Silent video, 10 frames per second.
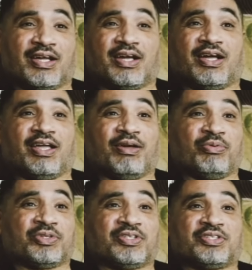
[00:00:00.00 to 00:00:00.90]
I had
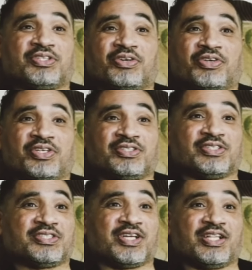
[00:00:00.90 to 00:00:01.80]
with the attorneys
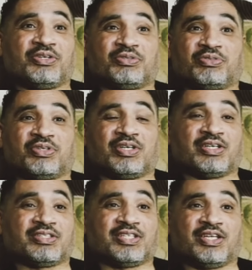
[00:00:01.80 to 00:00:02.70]
and
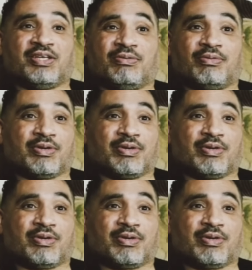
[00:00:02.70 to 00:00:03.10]
J-Lo uh, team.